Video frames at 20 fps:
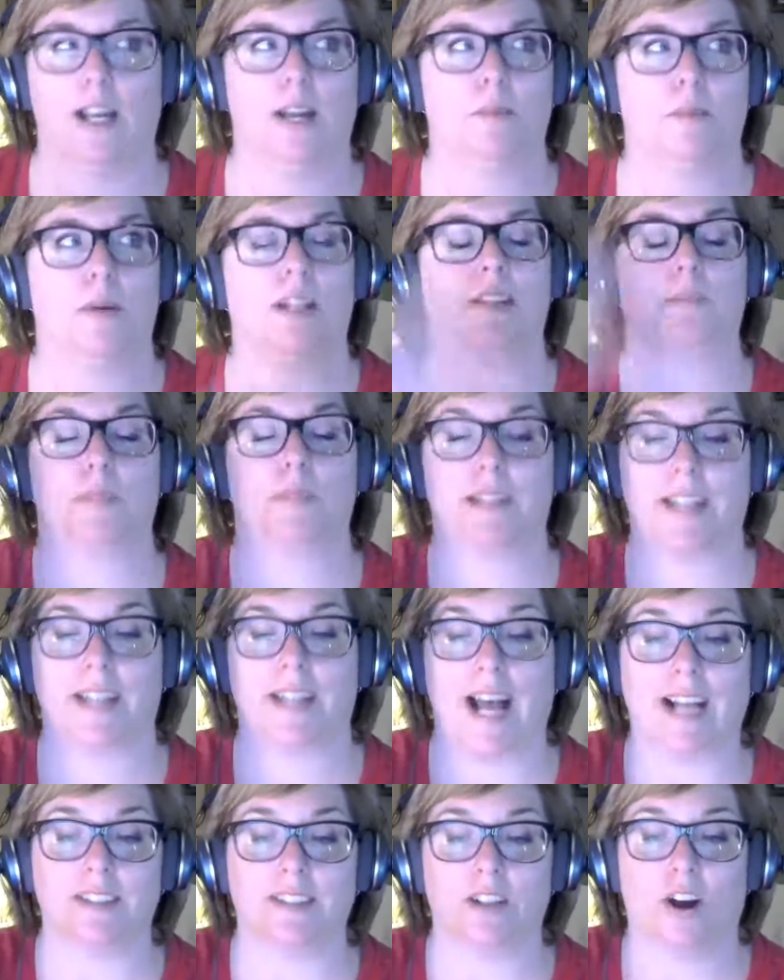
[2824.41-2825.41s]
But
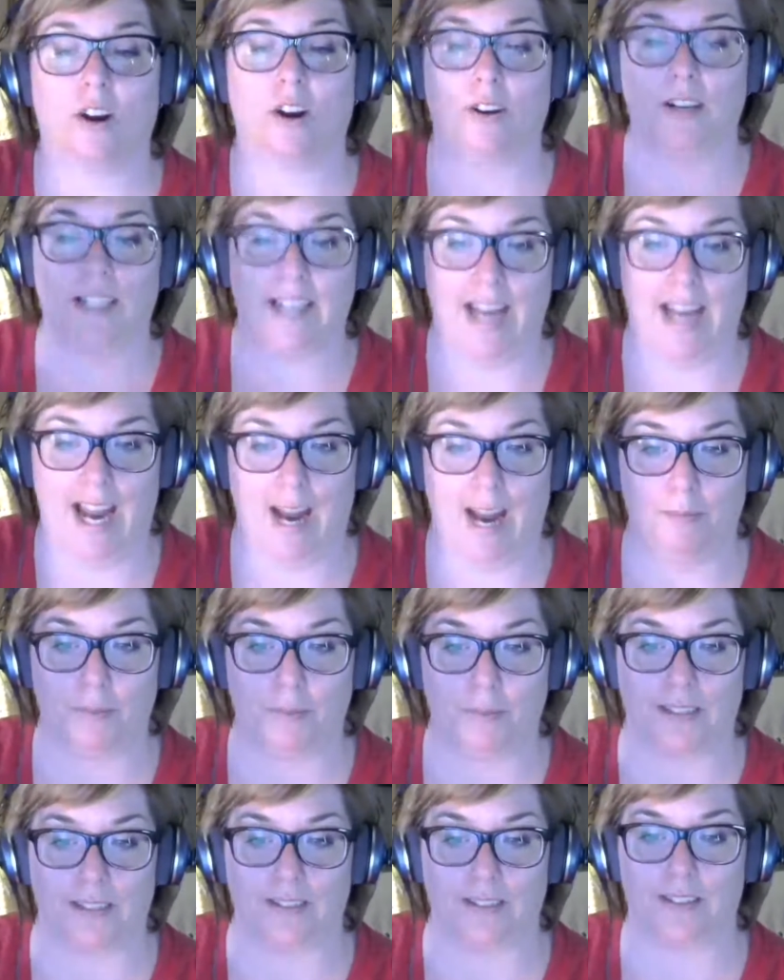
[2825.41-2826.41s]
that's already
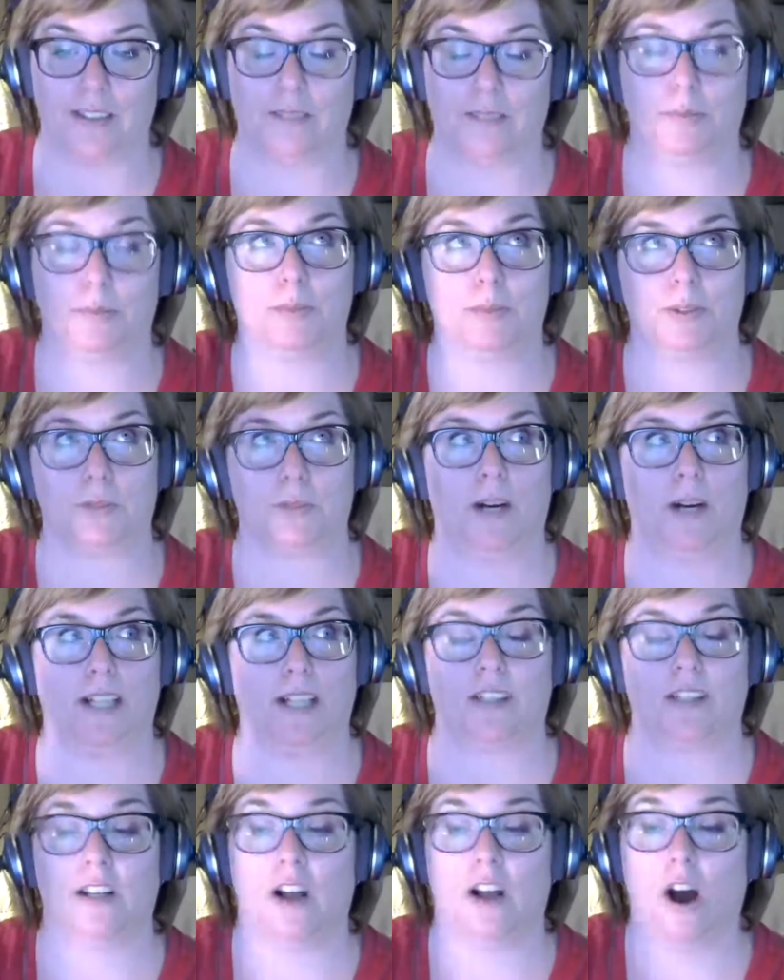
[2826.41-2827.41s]
happened in people's minds.
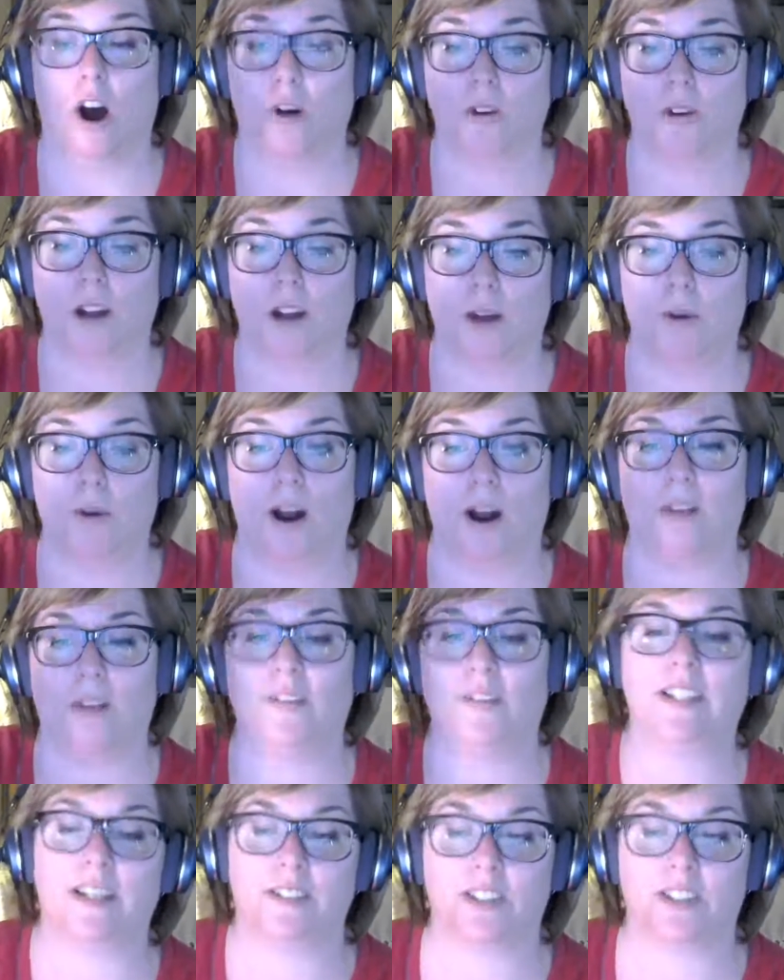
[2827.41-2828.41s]
Oh, nonprofit,
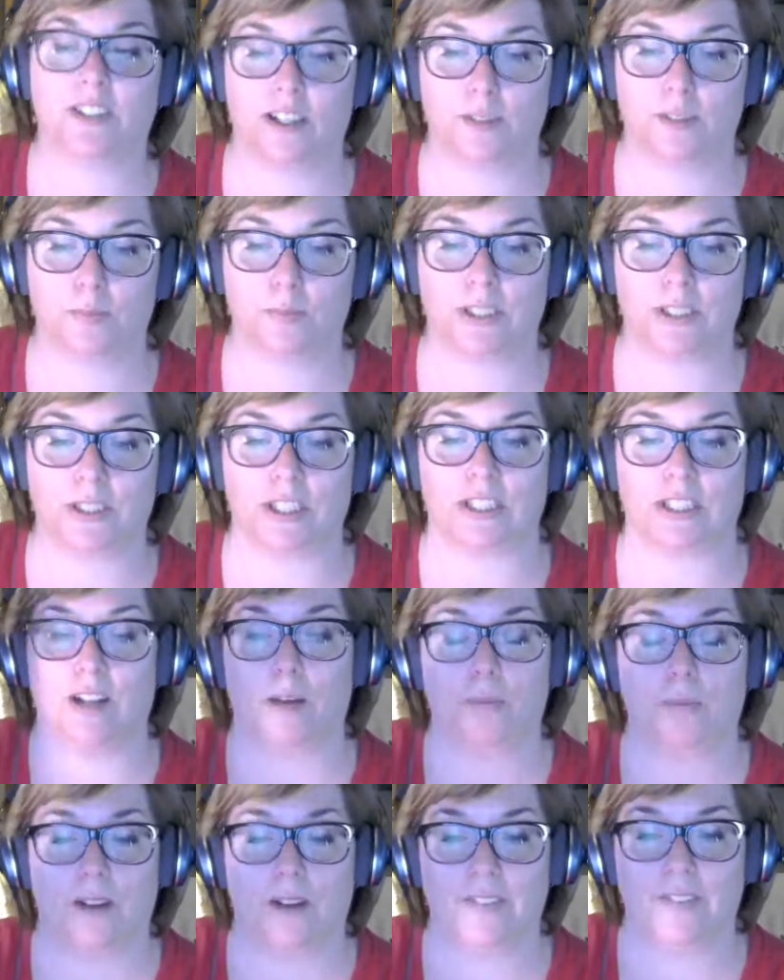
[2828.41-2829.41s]
you have to talk to Bridget.
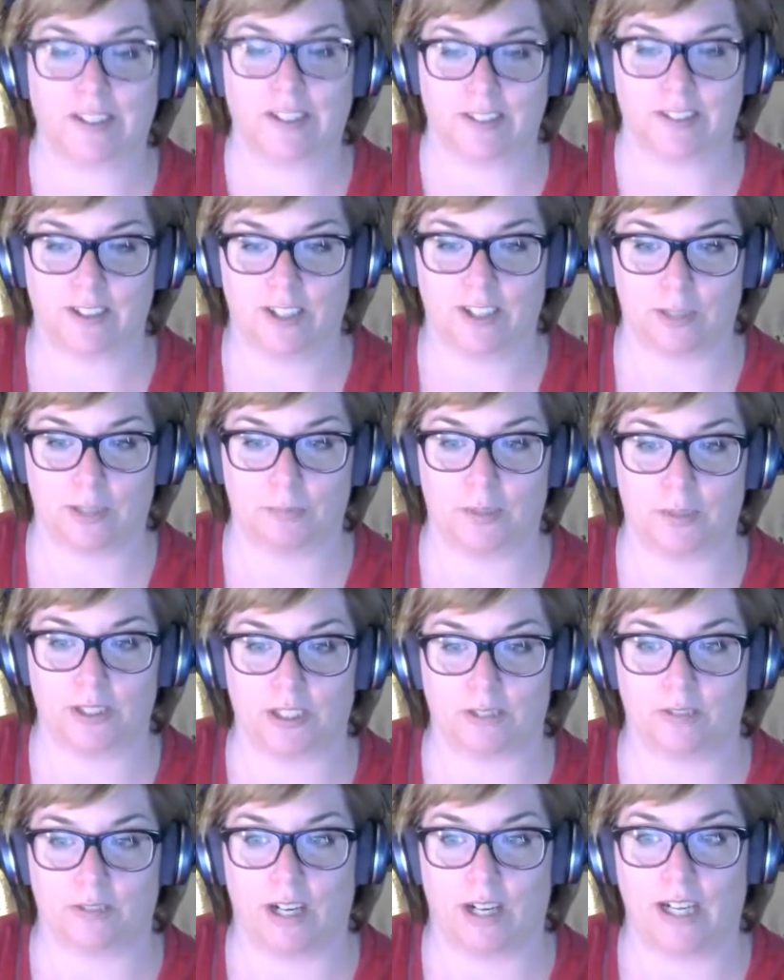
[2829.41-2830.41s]
Nonprofit, you have to talk to Bridget,
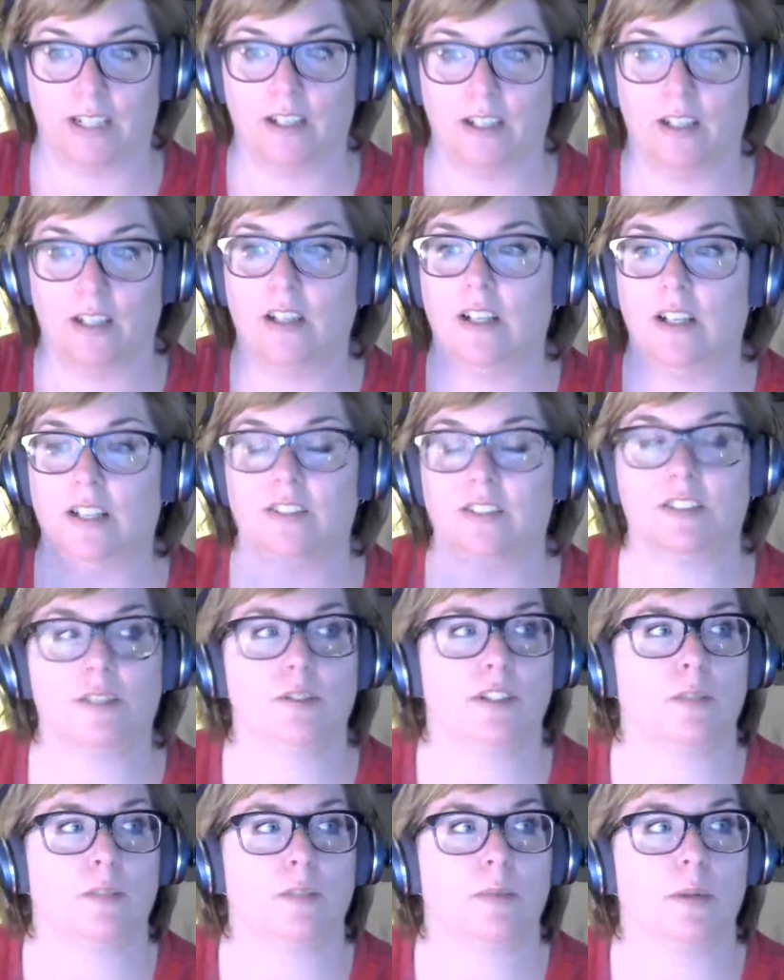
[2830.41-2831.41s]
right? And so
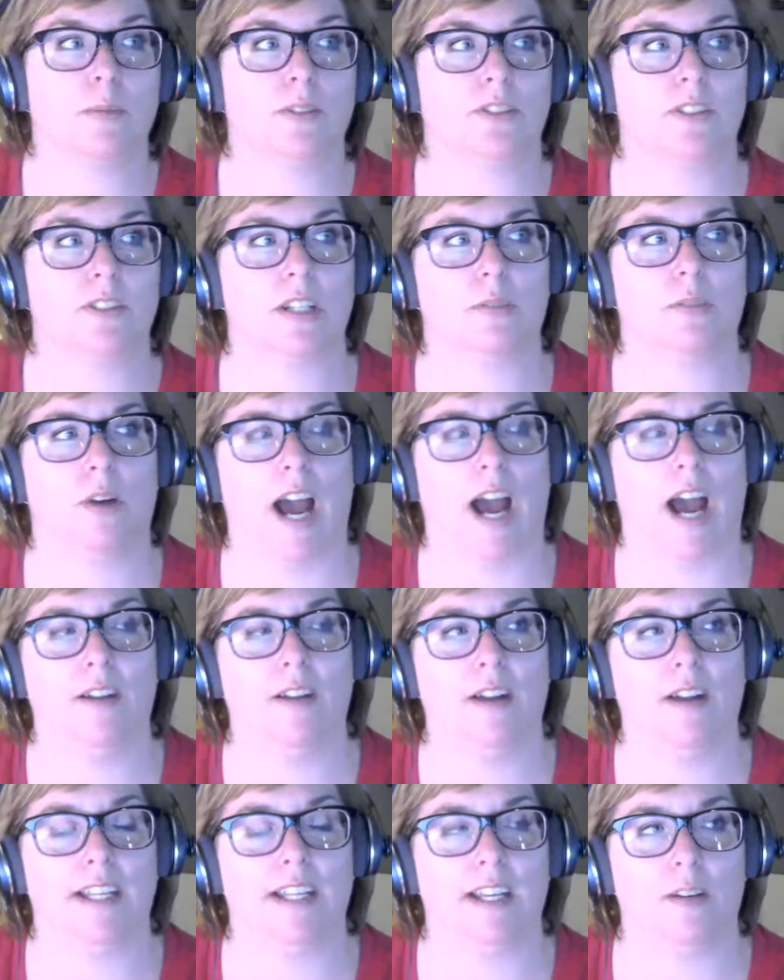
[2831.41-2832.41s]
some people say, well, how do
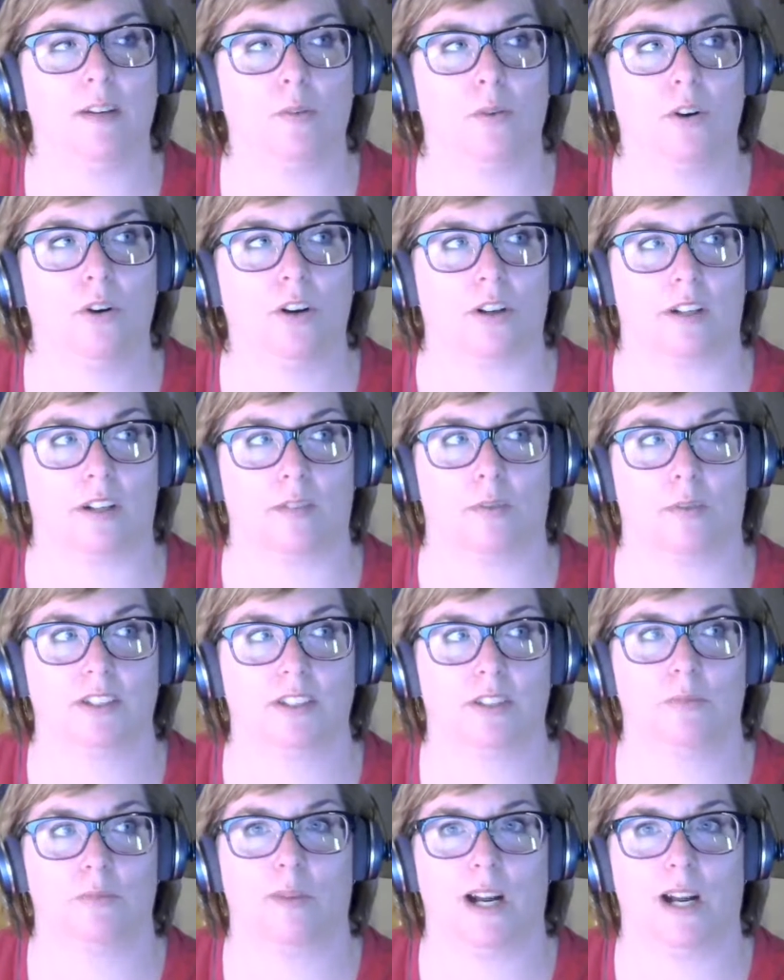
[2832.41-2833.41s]
I get work?
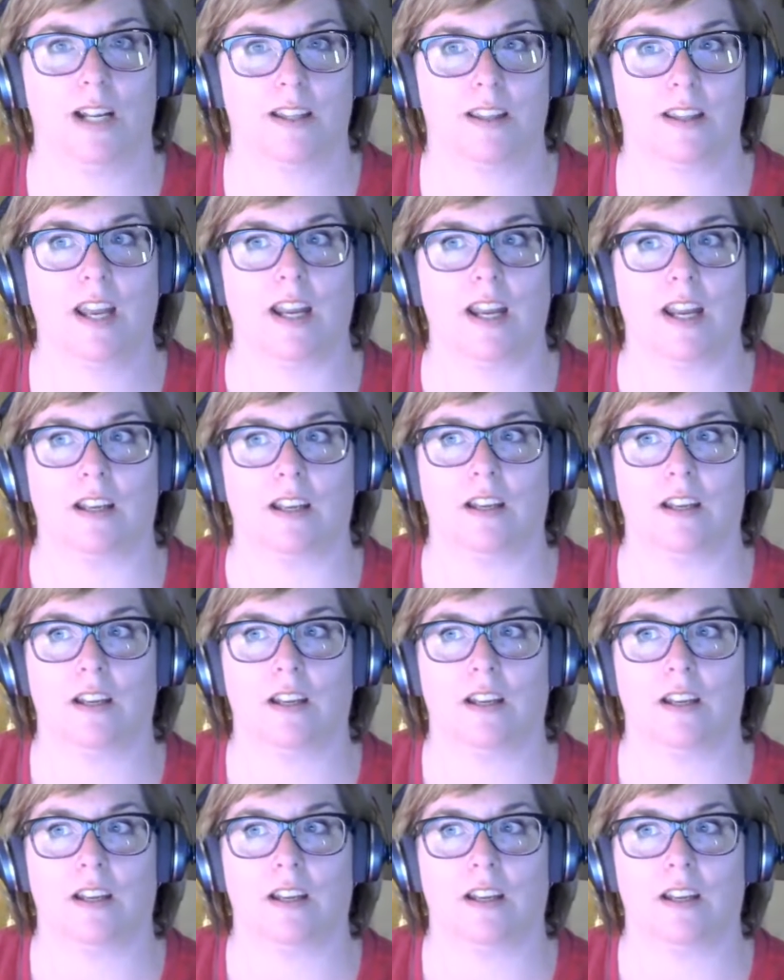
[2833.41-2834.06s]
What's my thing?